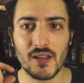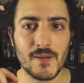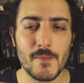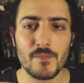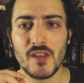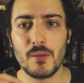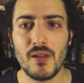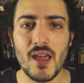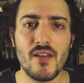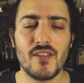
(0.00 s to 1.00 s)
like they
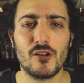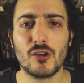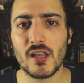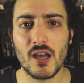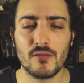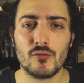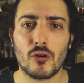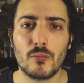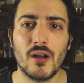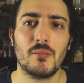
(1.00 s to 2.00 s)
play and they look kind of normal.